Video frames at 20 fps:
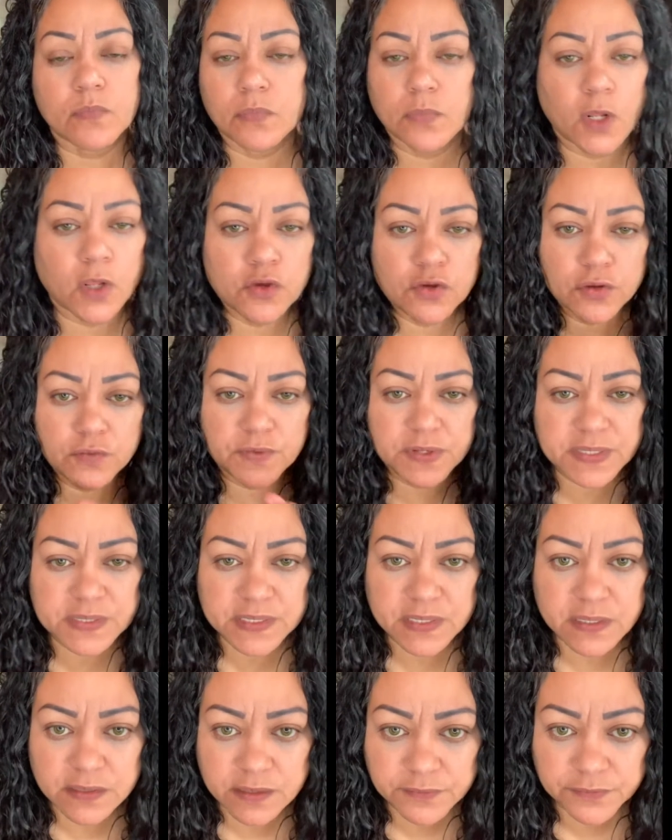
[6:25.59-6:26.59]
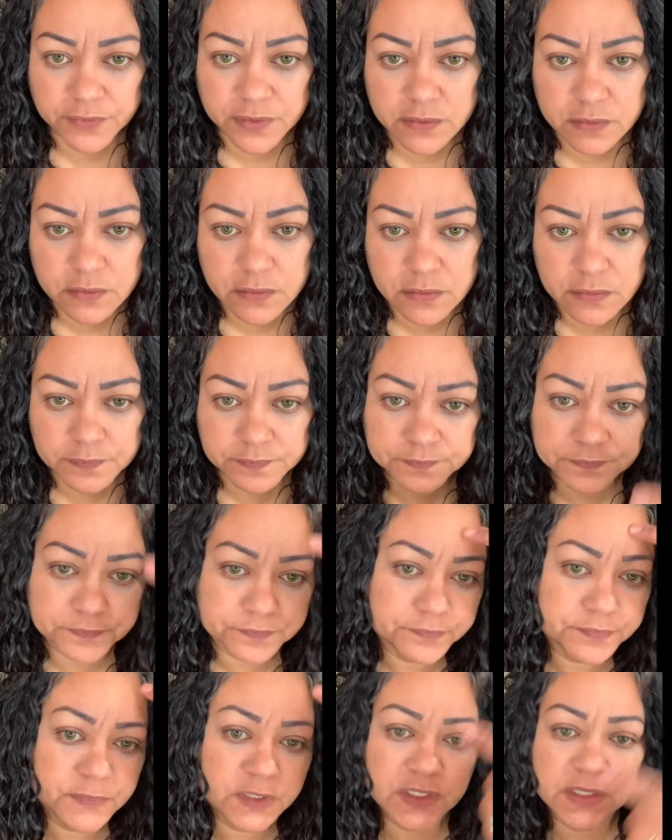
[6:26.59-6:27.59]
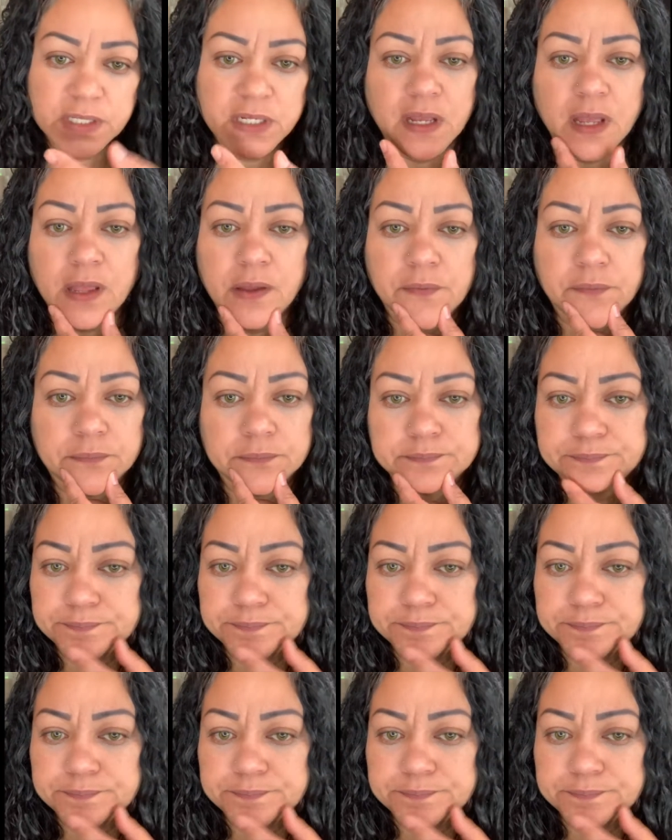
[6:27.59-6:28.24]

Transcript: you already see a difference. You see how